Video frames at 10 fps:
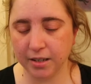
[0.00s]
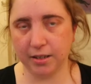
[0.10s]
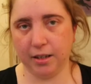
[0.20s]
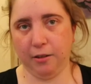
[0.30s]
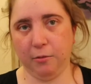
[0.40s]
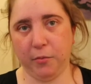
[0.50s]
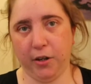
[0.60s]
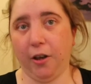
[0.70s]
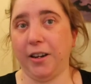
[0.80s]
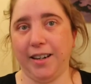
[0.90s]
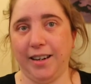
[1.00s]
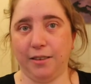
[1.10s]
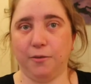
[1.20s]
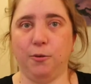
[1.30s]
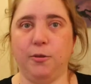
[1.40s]
So, but I
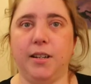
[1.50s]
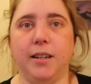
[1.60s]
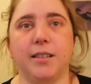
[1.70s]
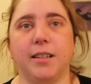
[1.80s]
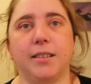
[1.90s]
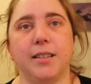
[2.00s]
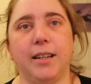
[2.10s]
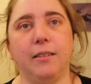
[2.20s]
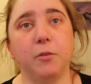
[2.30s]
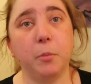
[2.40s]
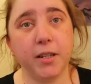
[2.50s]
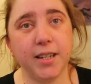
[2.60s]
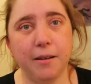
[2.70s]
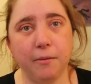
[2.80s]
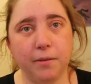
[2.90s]
need the 14 to 16 for
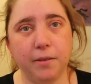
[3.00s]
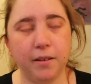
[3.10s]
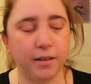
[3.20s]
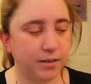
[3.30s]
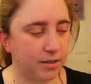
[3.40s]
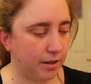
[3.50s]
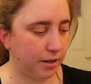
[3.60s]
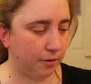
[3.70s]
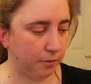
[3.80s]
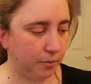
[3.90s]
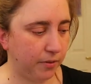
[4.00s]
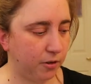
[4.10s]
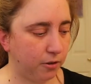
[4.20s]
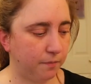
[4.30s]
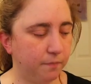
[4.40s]
myself. So we've
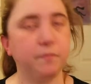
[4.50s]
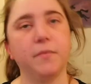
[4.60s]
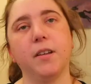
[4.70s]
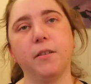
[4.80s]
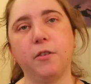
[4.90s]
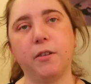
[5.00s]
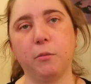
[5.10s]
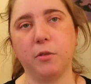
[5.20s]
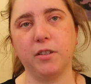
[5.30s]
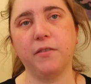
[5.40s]
got a few different ones.